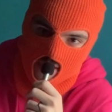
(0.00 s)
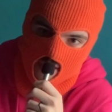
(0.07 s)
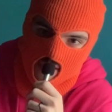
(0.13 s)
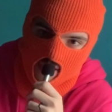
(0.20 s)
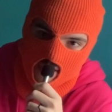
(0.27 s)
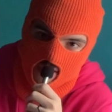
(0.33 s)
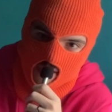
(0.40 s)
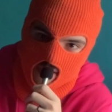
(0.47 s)

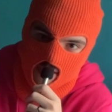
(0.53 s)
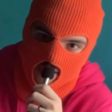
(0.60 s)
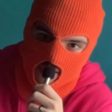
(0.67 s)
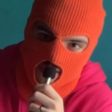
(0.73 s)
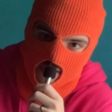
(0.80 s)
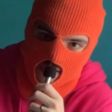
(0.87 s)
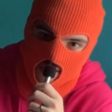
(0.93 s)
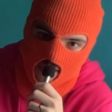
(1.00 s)

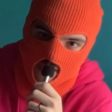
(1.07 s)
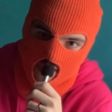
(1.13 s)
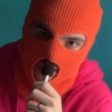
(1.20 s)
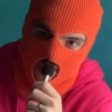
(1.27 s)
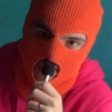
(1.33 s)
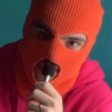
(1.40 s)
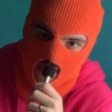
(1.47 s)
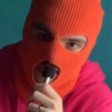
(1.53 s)
is
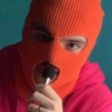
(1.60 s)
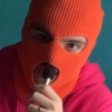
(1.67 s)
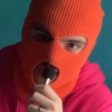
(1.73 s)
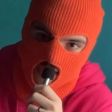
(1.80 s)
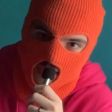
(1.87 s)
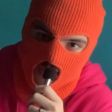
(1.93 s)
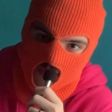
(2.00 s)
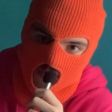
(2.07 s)

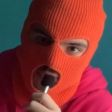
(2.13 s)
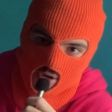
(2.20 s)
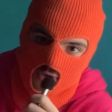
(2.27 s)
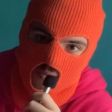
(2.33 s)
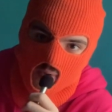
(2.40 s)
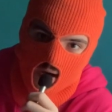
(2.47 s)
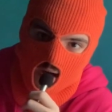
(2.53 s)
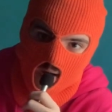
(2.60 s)
in a
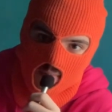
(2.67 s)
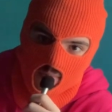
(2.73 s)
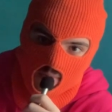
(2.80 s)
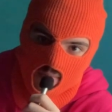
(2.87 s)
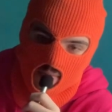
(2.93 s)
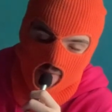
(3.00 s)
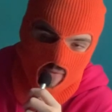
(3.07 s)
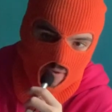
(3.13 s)
prequel
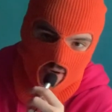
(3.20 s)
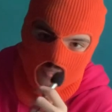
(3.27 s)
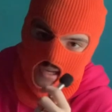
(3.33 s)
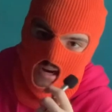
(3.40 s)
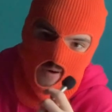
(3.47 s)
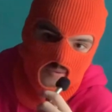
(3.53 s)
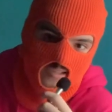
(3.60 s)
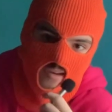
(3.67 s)
album before
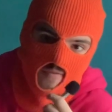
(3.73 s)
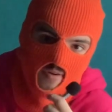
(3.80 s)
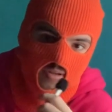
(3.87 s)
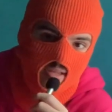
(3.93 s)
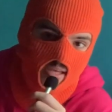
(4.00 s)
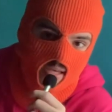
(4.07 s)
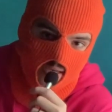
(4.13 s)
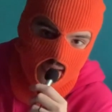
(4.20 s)
SYRE was ever a
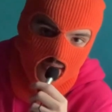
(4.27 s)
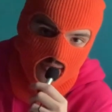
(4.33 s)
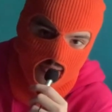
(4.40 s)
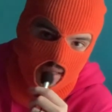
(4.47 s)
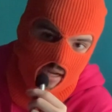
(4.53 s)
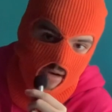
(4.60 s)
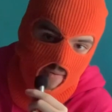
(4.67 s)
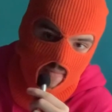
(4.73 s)
thing,
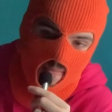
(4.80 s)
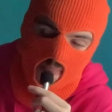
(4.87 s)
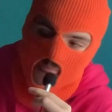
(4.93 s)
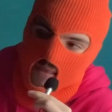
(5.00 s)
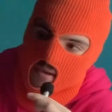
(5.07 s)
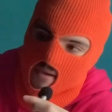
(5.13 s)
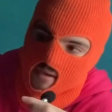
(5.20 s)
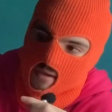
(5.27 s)

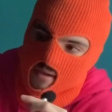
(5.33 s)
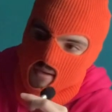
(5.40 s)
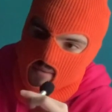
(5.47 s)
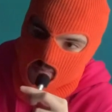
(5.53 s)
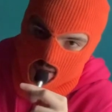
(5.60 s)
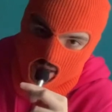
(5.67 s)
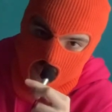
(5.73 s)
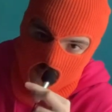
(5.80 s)

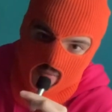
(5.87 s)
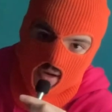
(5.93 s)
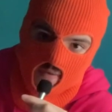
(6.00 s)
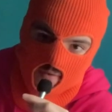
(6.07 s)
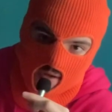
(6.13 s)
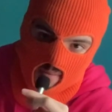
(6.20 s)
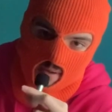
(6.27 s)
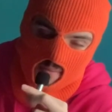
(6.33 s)
But here's what I've
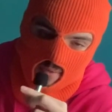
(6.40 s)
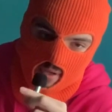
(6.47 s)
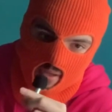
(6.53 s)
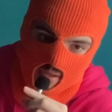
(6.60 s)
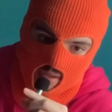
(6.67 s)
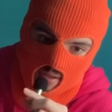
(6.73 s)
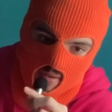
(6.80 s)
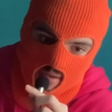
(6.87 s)
come up with.
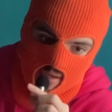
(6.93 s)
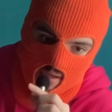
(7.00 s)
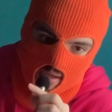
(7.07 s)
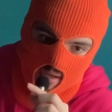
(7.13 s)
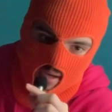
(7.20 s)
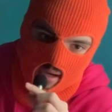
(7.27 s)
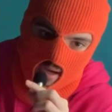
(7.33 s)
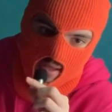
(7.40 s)

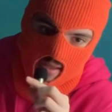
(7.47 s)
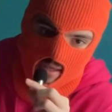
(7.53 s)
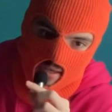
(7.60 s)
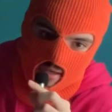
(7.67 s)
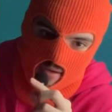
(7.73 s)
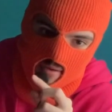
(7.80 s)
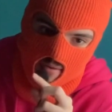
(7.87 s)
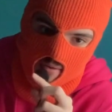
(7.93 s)
I
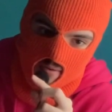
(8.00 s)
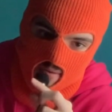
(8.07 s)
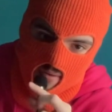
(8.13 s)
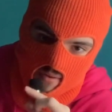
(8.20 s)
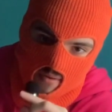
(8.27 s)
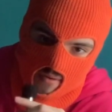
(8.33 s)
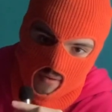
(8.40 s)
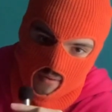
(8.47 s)
think
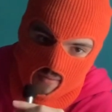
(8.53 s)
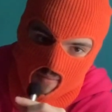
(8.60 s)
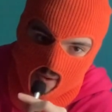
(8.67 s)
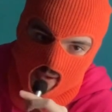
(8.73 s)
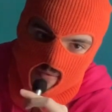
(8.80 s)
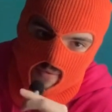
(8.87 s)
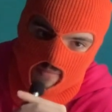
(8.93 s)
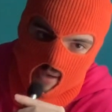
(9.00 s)

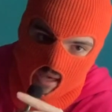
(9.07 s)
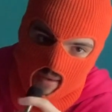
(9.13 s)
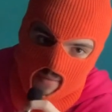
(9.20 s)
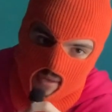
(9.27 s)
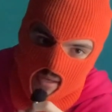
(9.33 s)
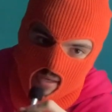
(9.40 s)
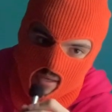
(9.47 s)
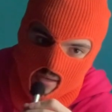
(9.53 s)
Wavy
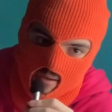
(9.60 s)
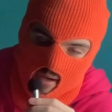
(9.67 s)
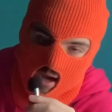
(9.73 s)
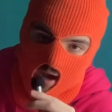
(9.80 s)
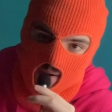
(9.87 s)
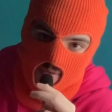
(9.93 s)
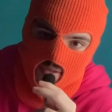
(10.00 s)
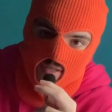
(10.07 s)
Baby,
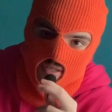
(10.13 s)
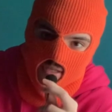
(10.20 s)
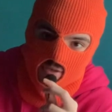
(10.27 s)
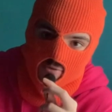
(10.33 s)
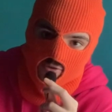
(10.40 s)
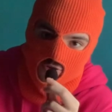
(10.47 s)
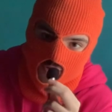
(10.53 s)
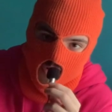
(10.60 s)
obviously he
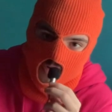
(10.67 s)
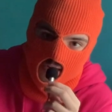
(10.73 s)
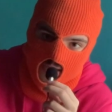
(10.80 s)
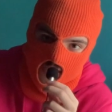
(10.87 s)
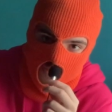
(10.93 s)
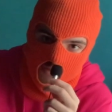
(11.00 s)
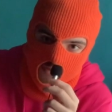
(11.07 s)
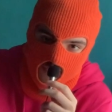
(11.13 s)
was trying to
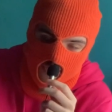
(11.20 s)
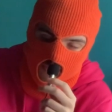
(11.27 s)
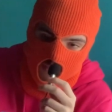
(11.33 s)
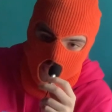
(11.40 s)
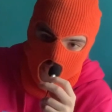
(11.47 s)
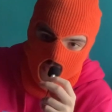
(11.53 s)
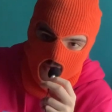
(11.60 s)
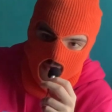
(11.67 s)
get Lucy
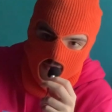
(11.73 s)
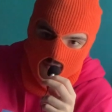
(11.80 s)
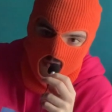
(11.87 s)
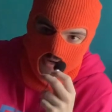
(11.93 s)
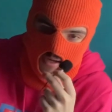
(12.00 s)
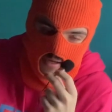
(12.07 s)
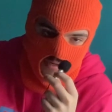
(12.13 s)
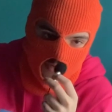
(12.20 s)
back,
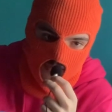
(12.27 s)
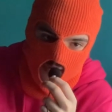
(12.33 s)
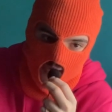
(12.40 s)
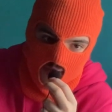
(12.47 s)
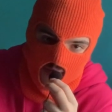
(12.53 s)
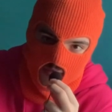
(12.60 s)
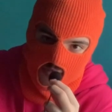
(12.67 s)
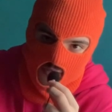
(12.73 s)
right?
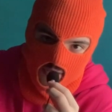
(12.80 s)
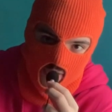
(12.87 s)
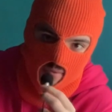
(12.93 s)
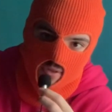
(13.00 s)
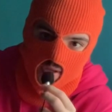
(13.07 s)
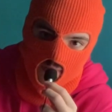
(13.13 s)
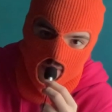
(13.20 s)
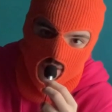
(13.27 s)
He's so
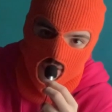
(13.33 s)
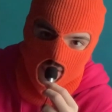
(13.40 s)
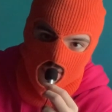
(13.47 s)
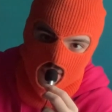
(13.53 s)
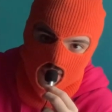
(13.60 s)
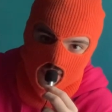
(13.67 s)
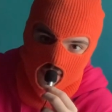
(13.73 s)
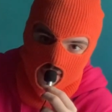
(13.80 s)
in love with
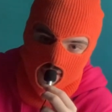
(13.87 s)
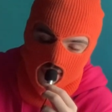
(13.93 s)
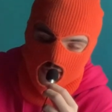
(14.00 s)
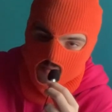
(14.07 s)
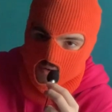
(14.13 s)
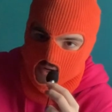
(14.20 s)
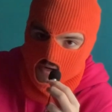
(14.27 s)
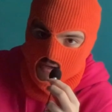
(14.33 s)
her, he
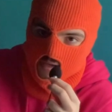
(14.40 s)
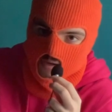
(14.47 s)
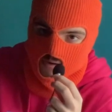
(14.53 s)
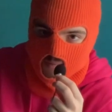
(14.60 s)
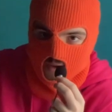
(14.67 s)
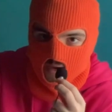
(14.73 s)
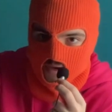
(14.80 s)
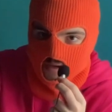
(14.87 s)
wanted to get her
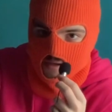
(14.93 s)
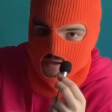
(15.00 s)
back.